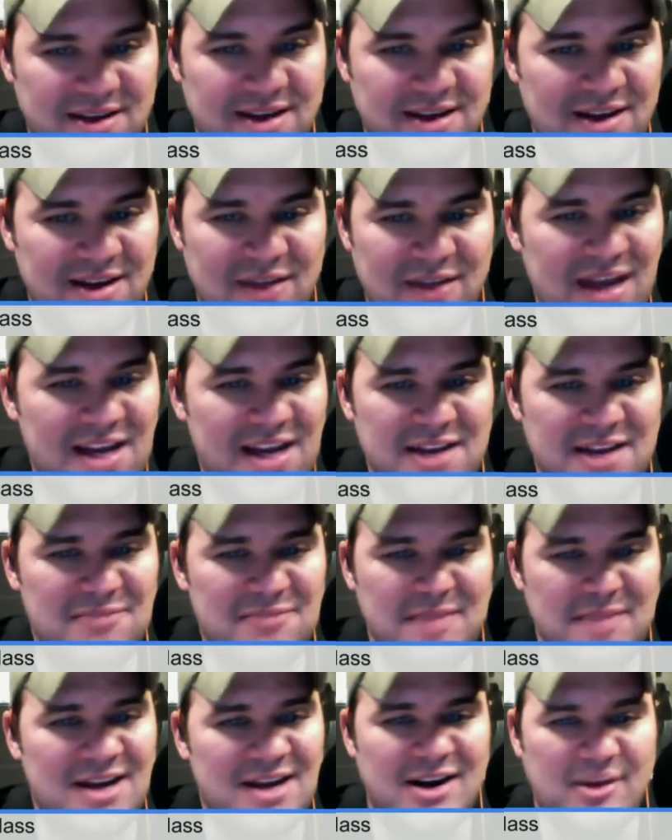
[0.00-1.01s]
didn't
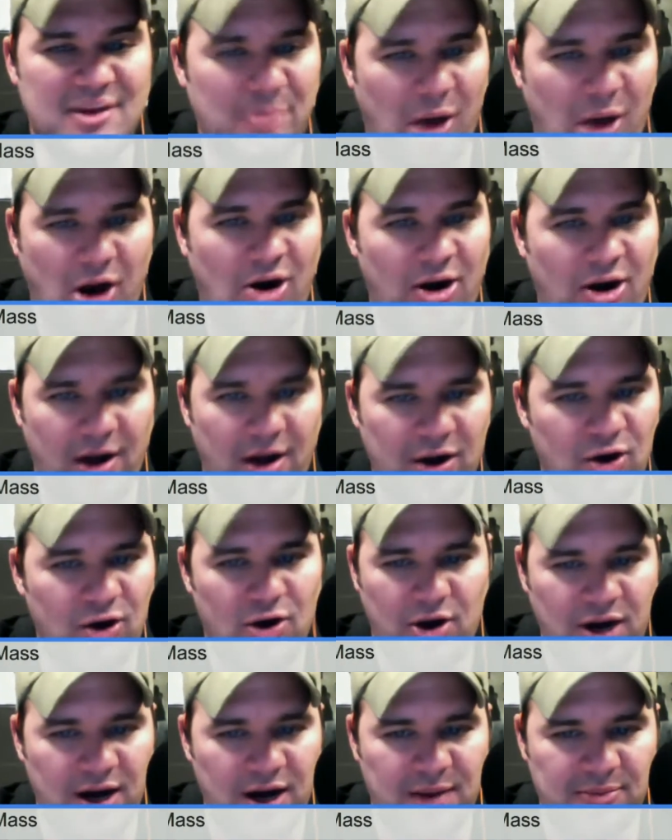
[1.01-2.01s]
meet in a bar and
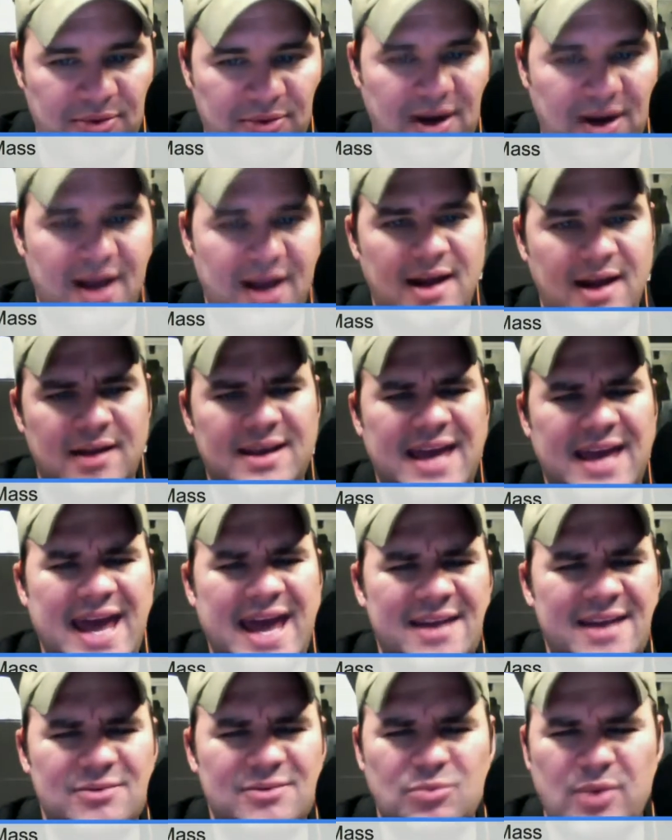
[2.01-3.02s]
hook up, right?
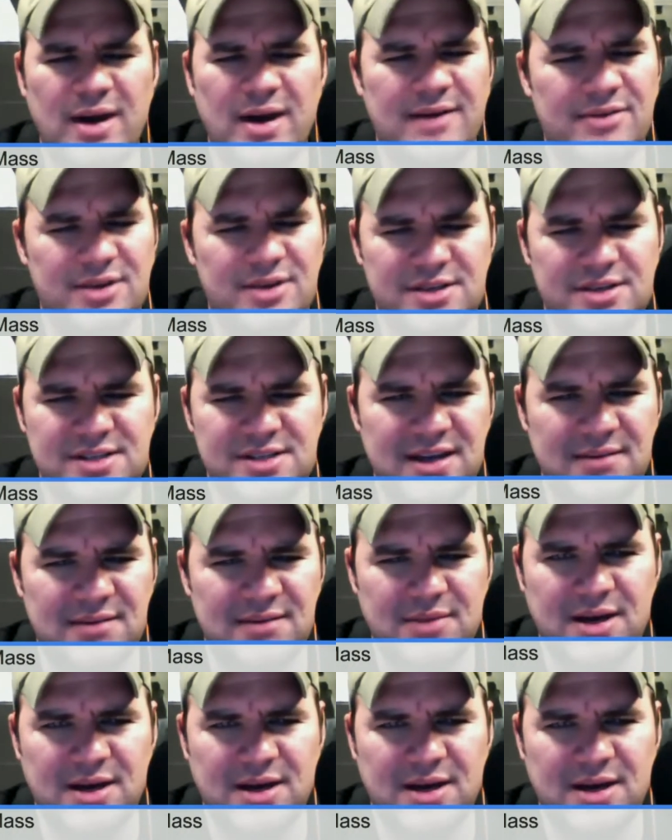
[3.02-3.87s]
Kate, whatever his name,